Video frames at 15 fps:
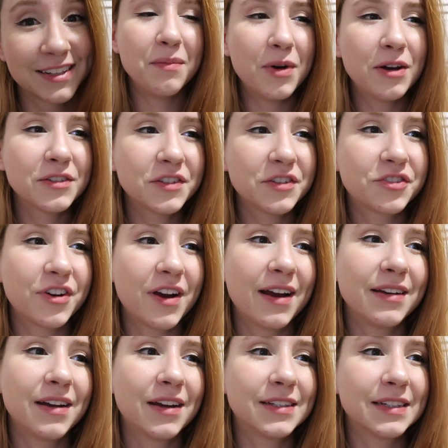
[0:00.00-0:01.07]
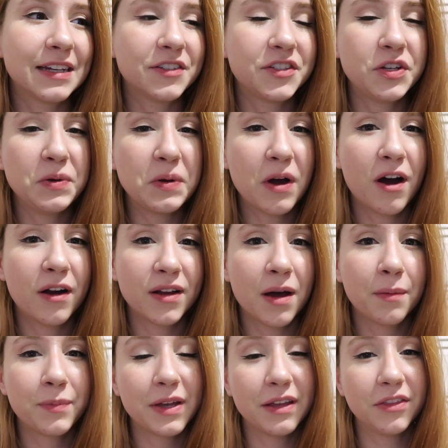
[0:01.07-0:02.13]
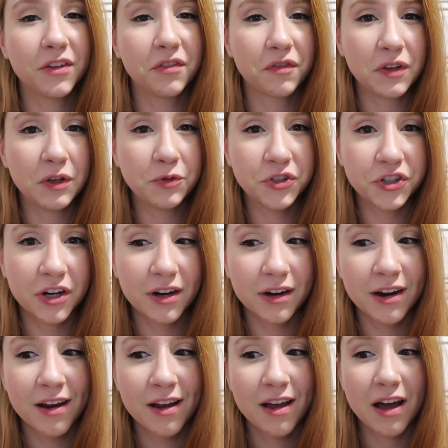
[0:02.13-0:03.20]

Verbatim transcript: I'm also trying not to get too caught up in the future.